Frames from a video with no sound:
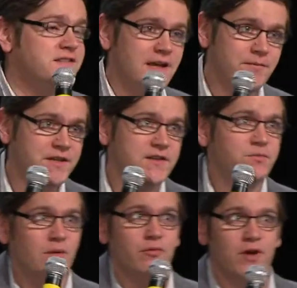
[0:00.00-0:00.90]
Step Test
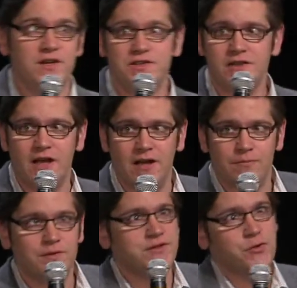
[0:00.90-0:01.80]
Preparation,
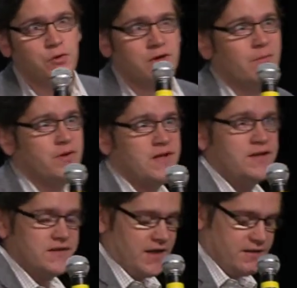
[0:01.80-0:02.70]
a tutoring company that
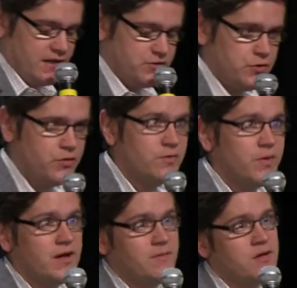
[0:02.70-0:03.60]
does online tutoring.
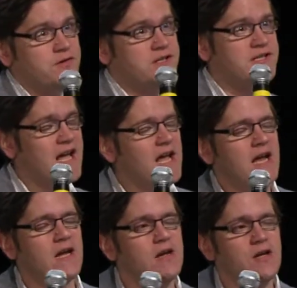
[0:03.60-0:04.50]
But I'm here
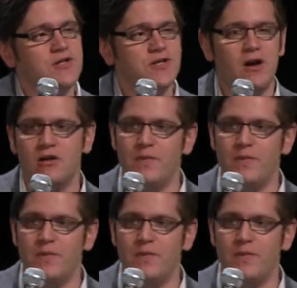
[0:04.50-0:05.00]
today to talk